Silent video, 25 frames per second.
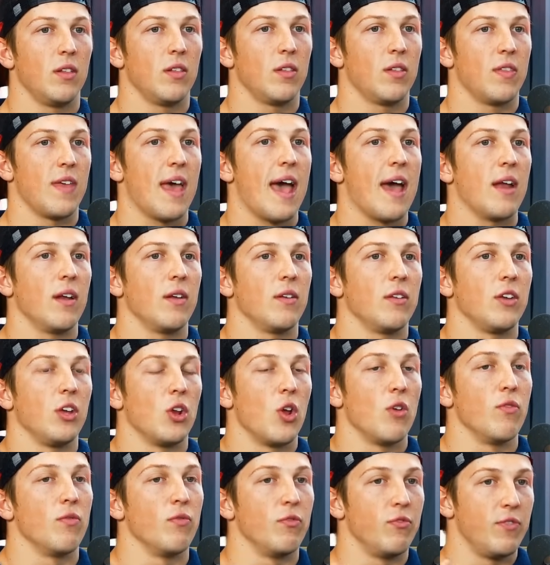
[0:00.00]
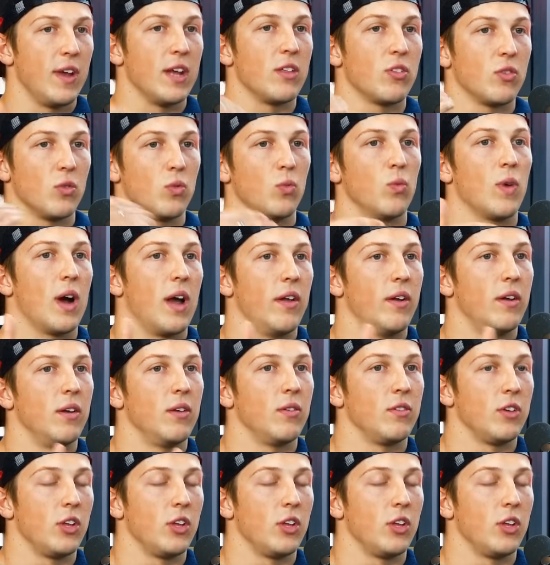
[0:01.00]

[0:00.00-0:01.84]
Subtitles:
that Vettel won,